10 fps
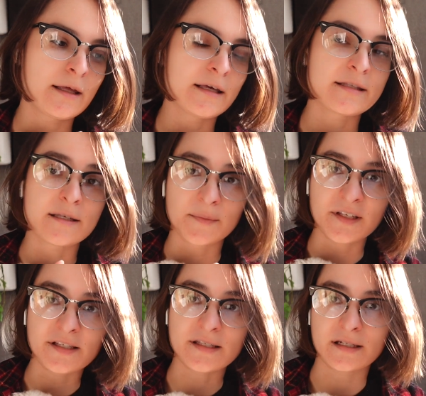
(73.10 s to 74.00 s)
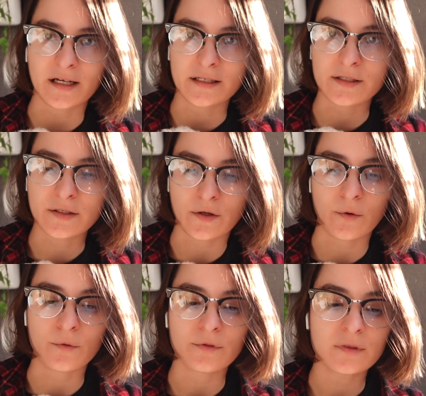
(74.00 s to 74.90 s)
get some things done.
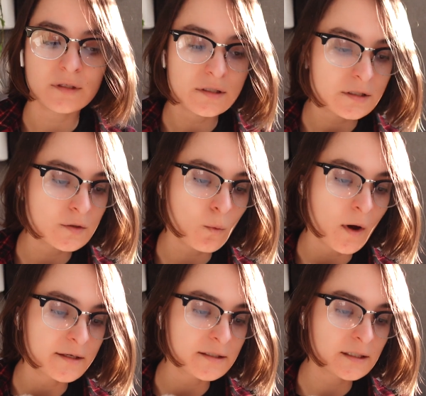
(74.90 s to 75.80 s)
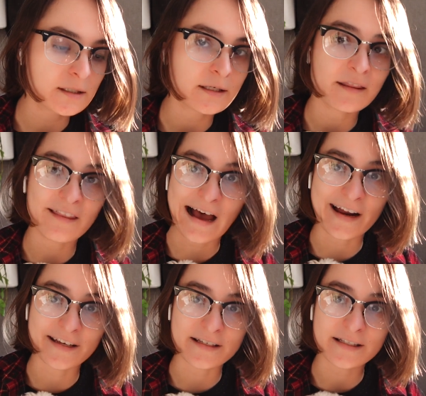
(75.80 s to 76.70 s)
So this is what
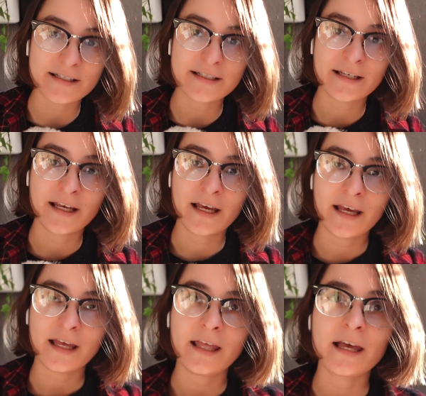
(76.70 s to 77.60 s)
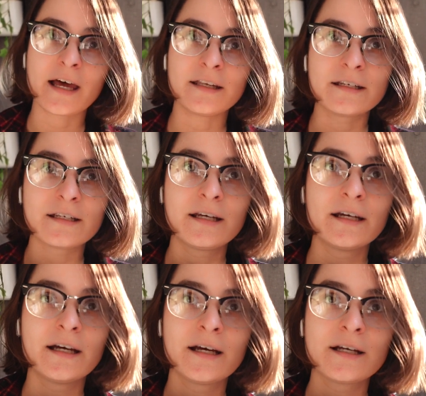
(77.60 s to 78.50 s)
that is. And
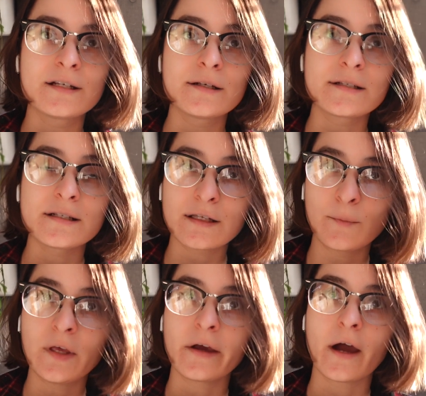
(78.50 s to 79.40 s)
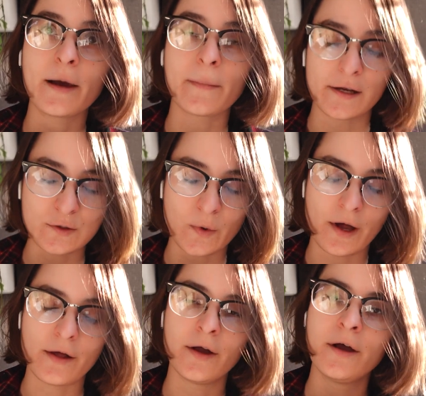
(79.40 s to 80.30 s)
since I'm here, I might as
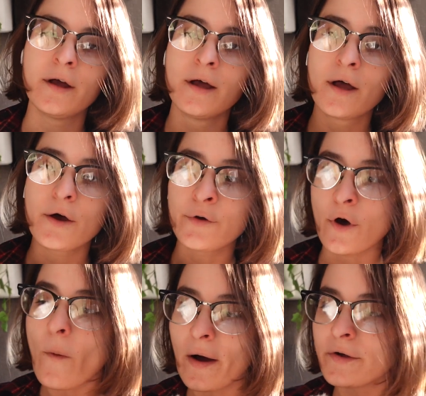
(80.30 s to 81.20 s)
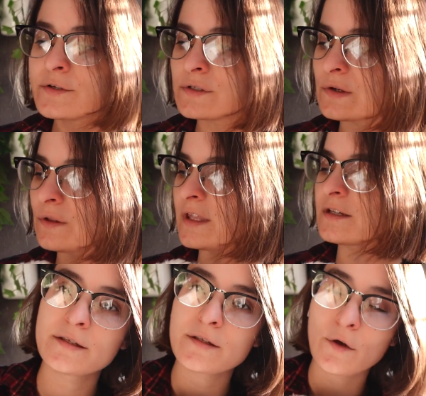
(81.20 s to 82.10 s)
well go out and do
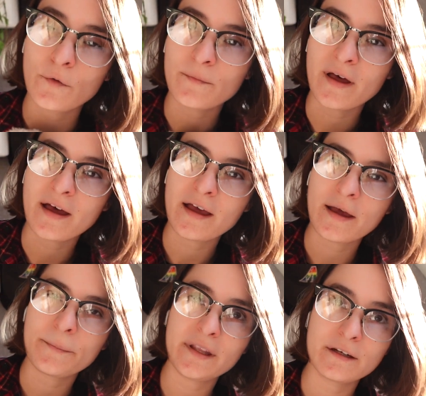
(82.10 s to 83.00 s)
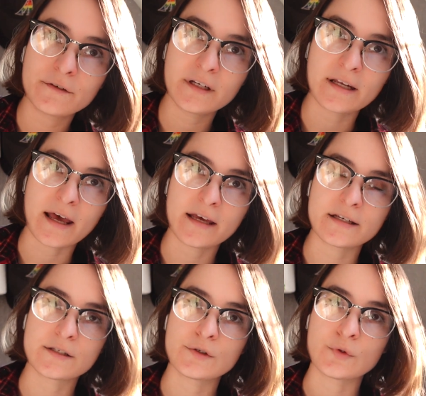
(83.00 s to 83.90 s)
things. So my plan for today
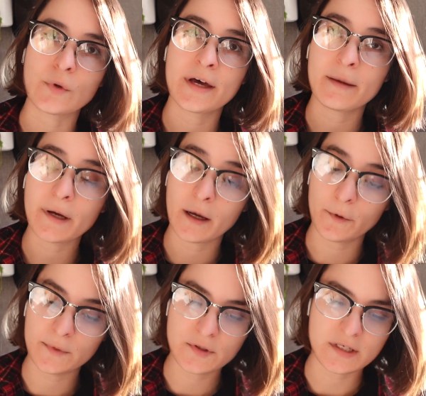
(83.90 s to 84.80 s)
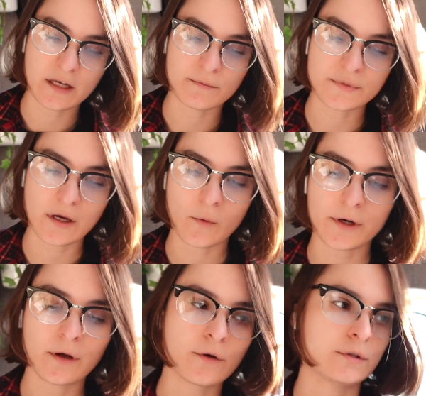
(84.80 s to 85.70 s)
is to hit up a couple museums. I want
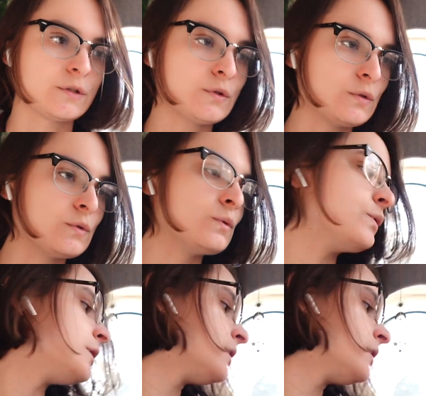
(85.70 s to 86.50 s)
to go to